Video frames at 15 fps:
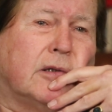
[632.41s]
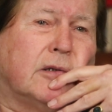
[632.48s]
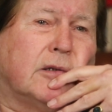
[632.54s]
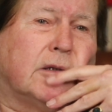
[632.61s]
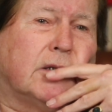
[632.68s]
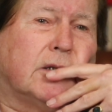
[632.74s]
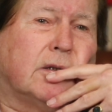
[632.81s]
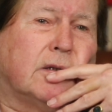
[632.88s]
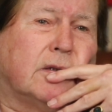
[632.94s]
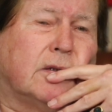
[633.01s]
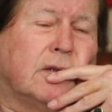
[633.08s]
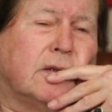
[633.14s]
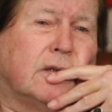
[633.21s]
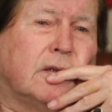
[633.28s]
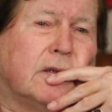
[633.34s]
No, I
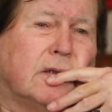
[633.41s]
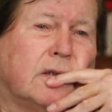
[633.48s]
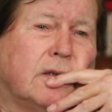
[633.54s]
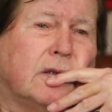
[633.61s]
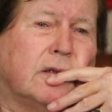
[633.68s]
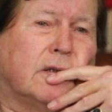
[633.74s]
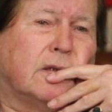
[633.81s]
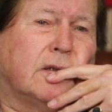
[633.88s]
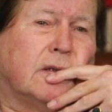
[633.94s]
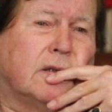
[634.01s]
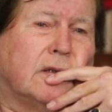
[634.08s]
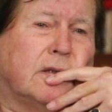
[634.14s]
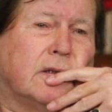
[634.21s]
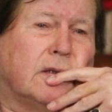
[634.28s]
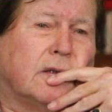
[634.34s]
was never a fan,
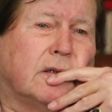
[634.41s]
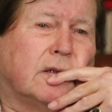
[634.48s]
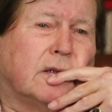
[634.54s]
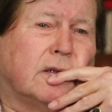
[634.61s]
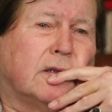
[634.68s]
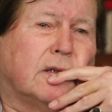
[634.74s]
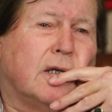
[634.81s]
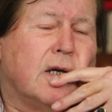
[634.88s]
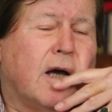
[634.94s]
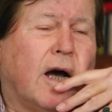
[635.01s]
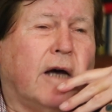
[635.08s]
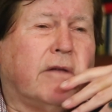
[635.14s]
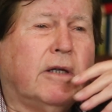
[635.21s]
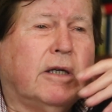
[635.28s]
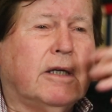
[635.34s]
to tell you the truth.
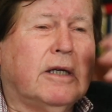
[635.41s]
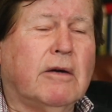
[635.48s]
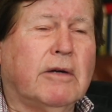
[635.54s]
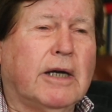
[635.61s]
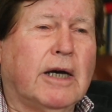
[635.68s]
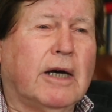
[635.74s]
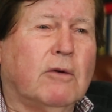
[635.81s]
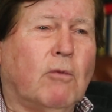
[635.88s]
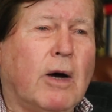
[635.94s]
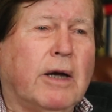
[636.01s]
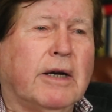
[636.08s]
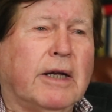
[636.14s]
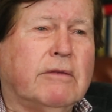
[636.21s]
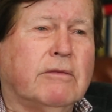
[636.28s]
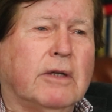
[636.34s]
I think he only had
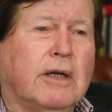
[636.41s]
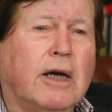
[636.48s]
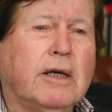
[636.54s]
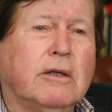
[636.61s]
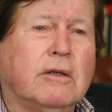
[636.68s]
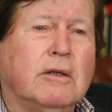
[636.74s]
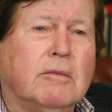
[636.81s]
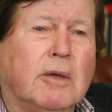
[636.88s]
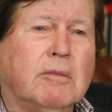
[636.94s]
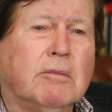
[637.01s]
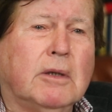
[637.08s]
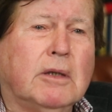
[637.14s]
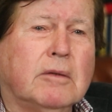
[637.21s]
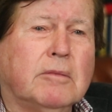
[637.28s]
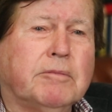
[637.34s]
one hit that I can
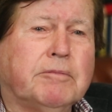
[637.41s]
remember.